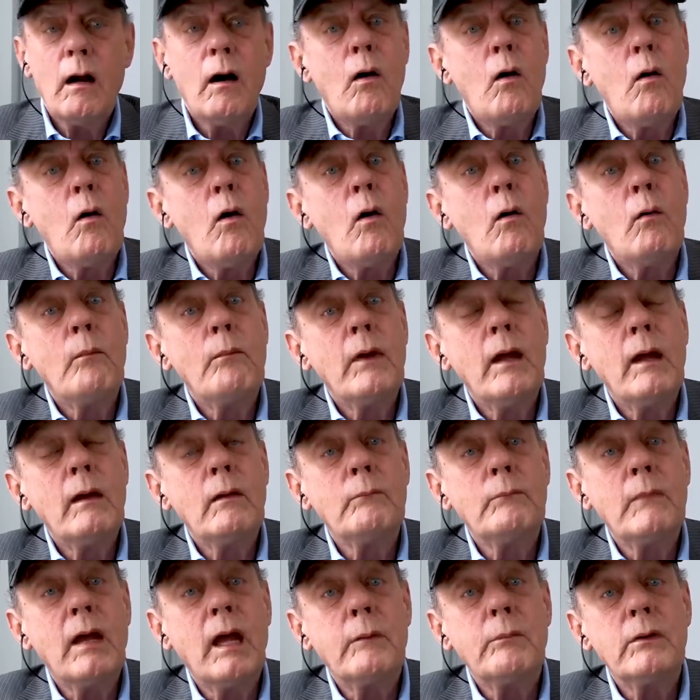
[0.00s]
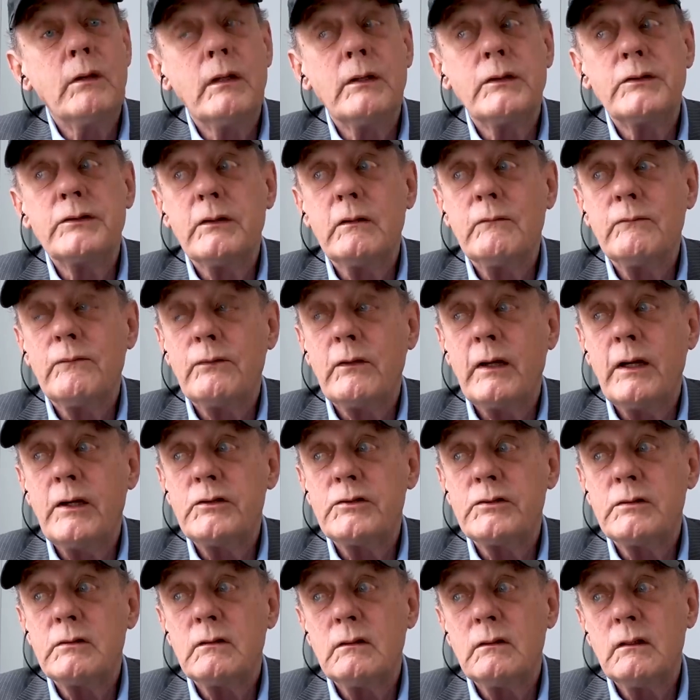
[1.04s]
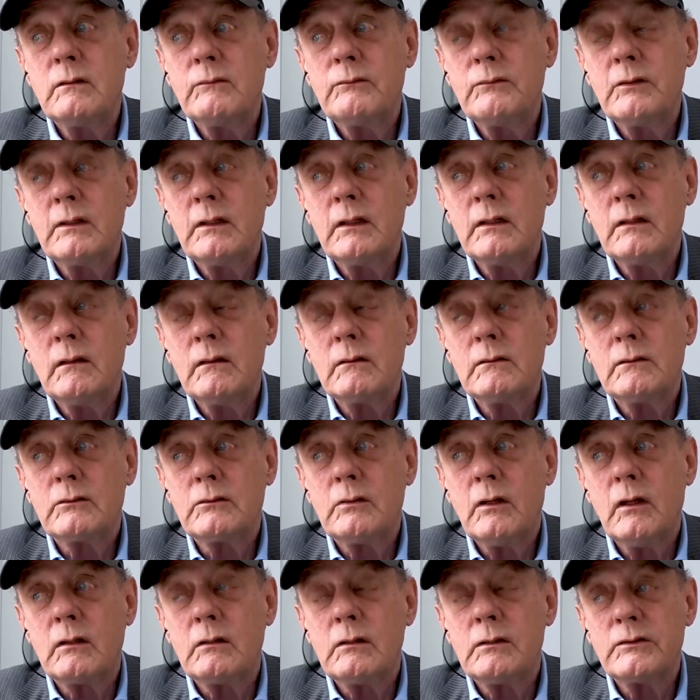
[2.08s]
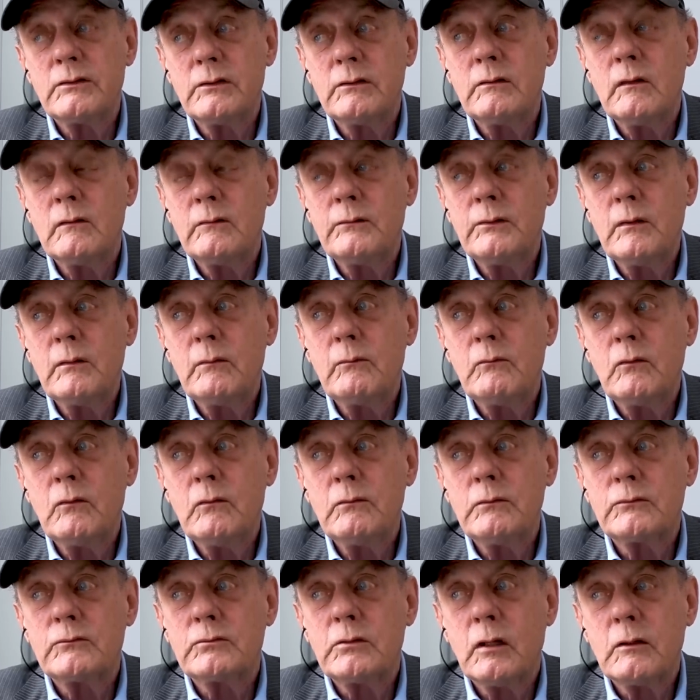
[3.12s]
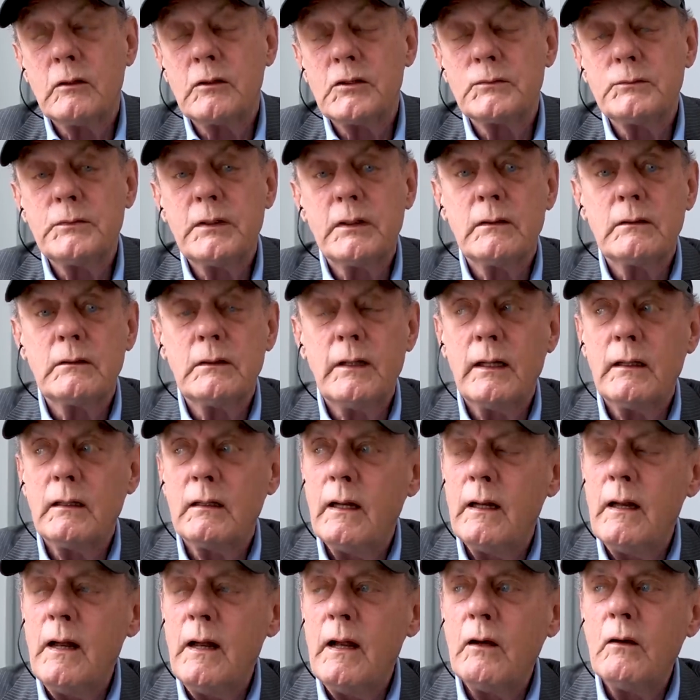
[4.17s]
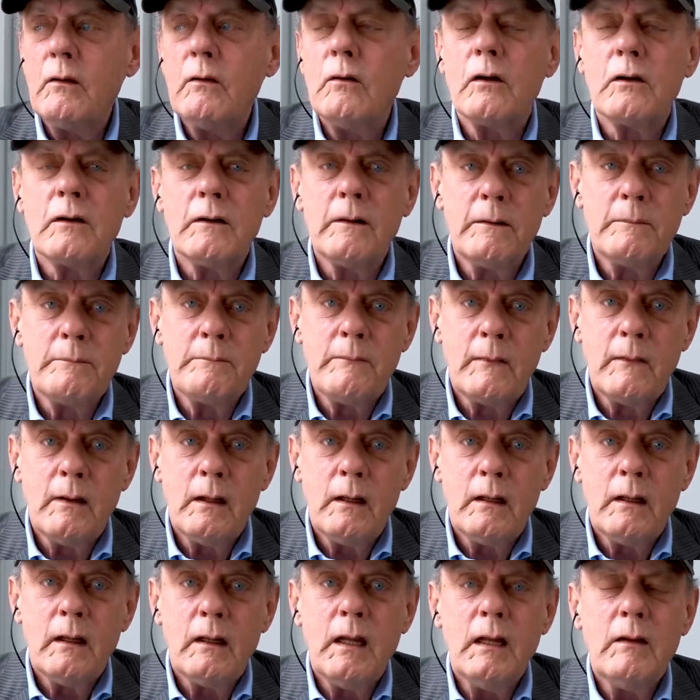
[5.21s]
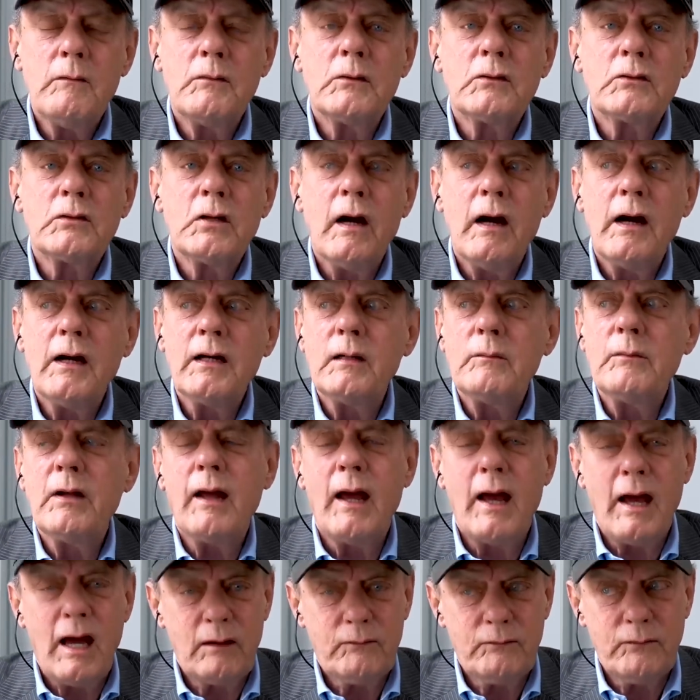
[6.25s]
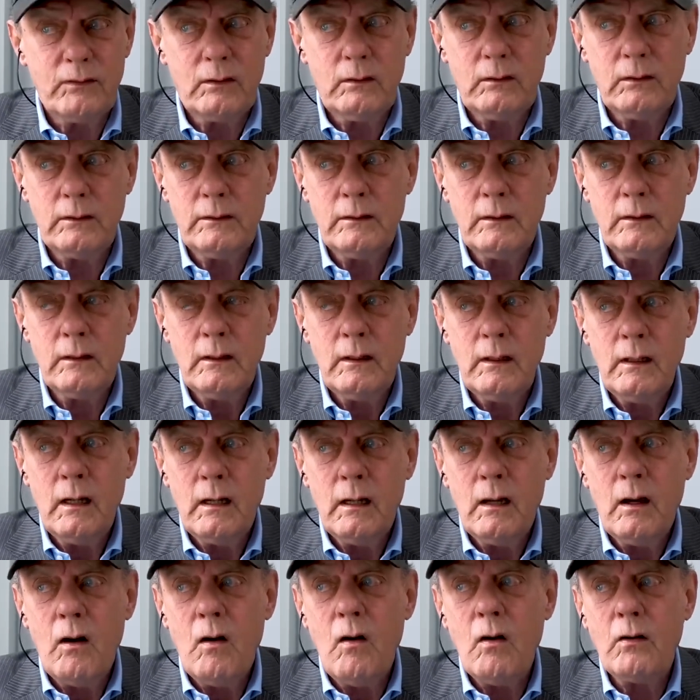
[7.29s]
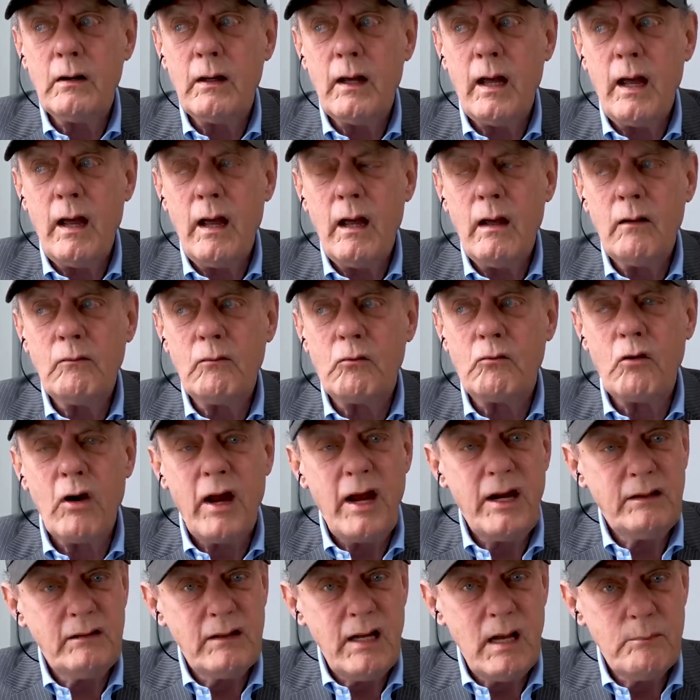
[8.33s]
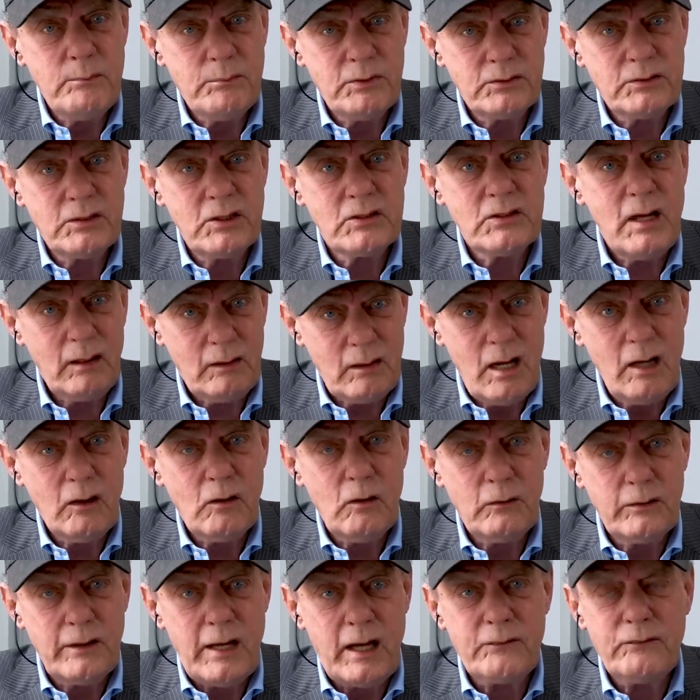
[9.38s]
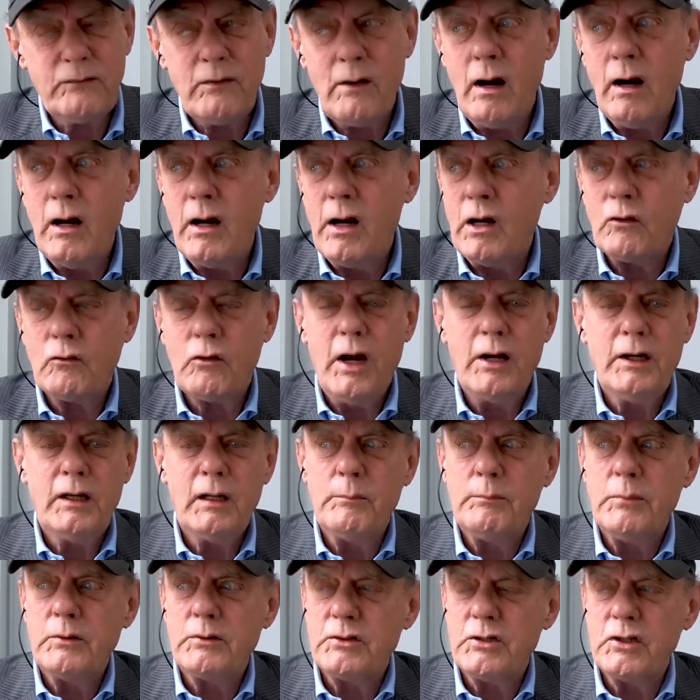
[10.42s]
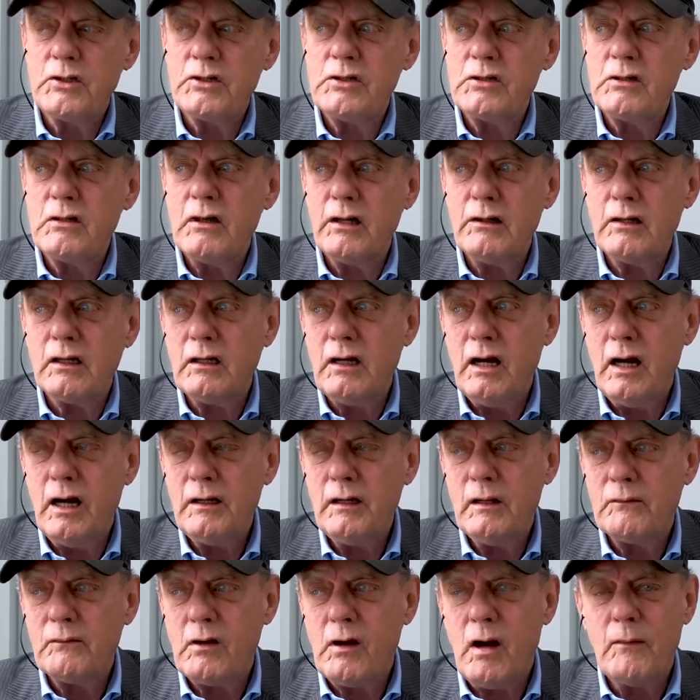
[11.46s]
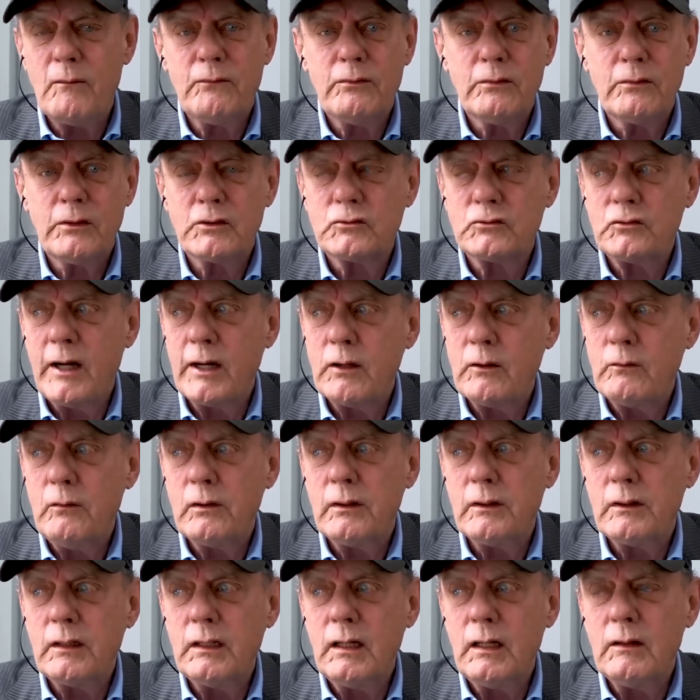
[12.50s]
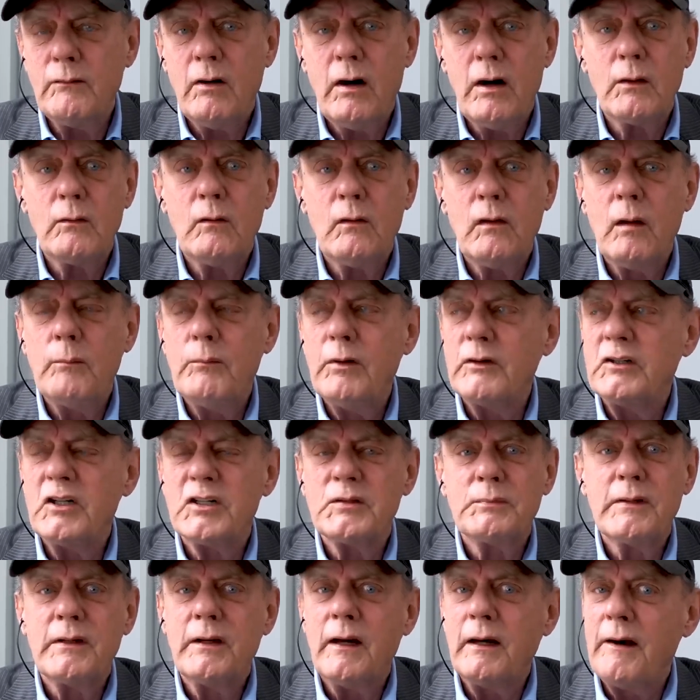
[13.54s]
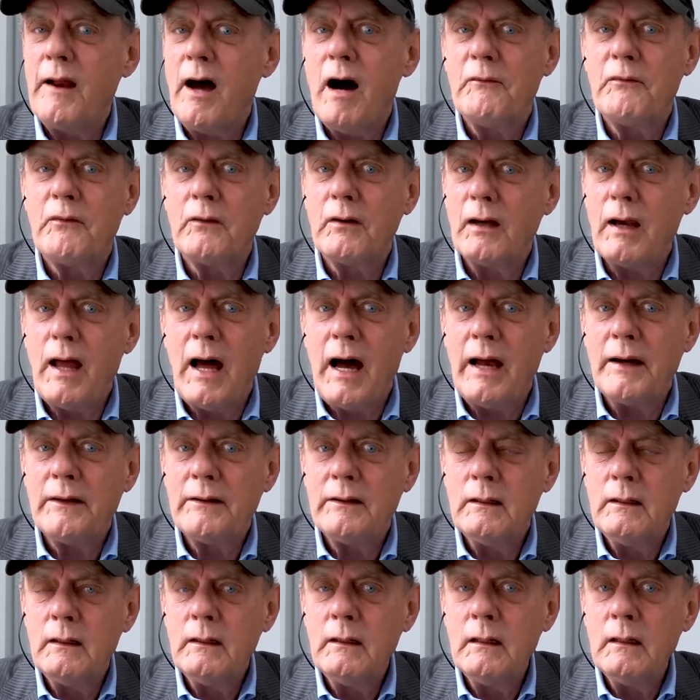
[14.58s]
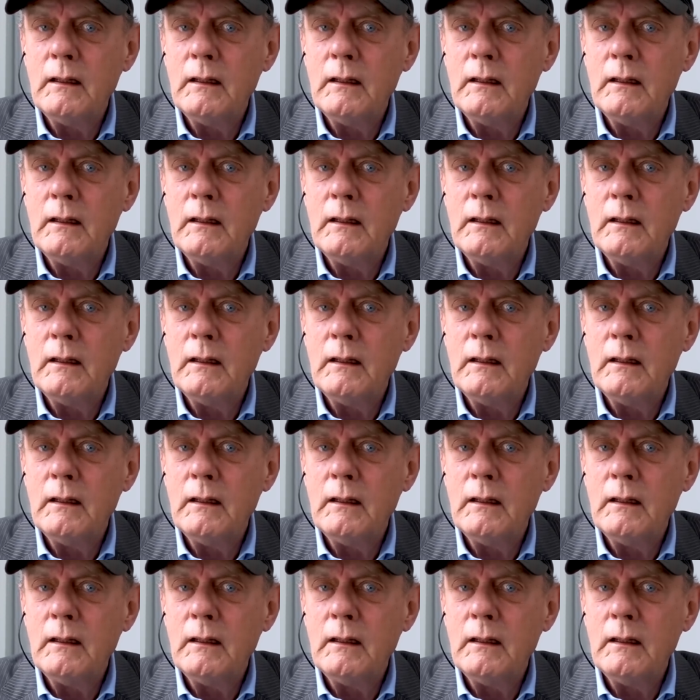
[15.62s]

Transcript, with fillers: Oh, maybe it's inflation, and if we kill the truckers, you know, we ruin the truckers, we can take... Look, even trying to be advocate... Okay, great imposition. I'll go that far. Great imposition on the kind of comfort and tranquility of Ottawa, but there's been an awful lot